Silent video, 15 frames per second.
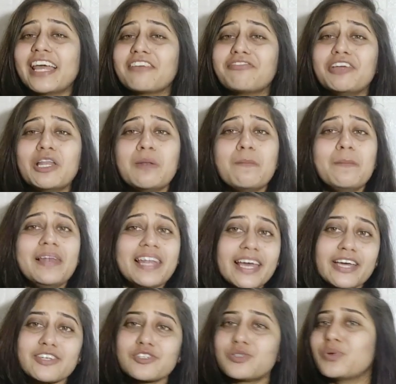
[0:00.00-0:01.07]
and I feel
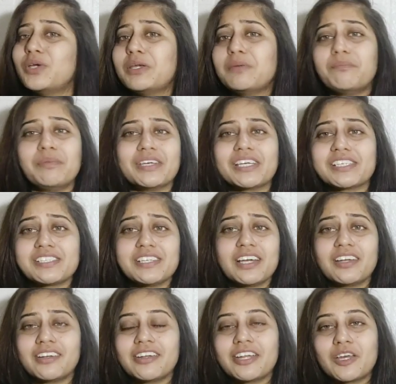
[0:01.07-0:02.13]
blessed doing
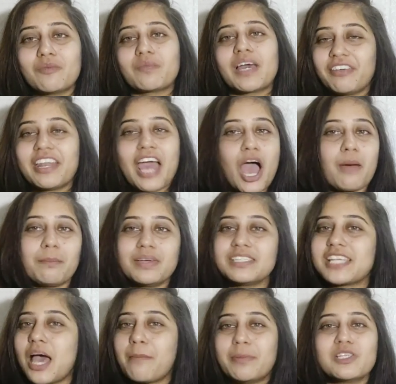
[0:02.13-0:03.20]
PhD under him. Whatever
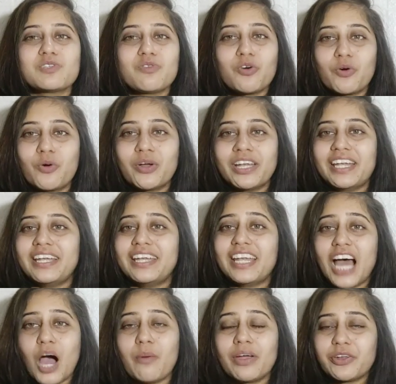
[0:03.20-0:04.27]
happens, happens for good,
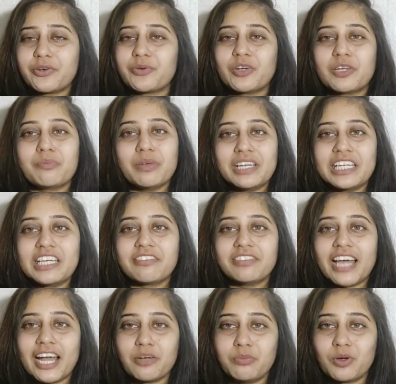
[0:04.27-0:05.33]
and now I truly
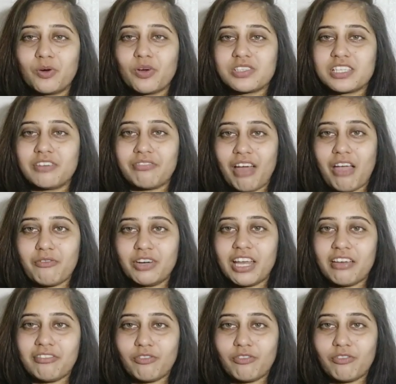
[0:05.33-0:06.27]
believe that, because if I would